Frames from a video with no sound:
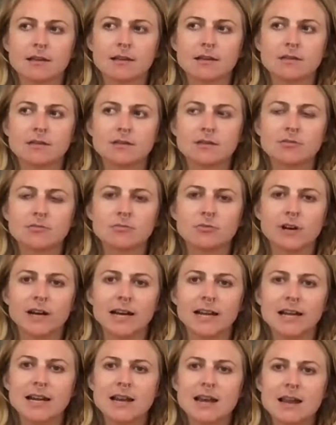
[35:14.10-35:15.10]
Just
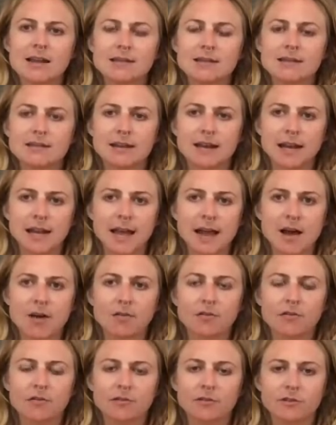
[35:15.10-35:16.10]
really listening
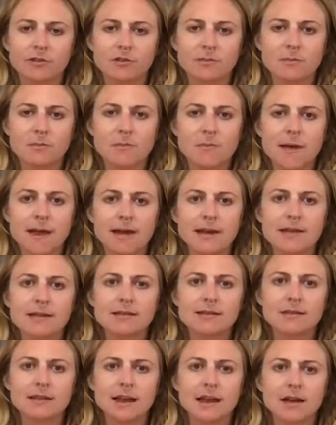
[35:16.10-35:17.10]
out for as many
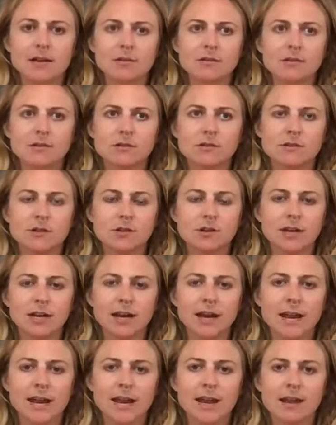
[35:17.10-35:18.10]
sounds as you can
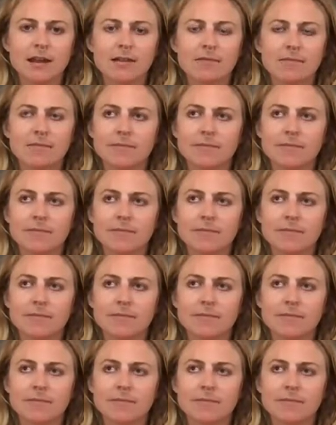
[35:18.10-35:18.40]
hear.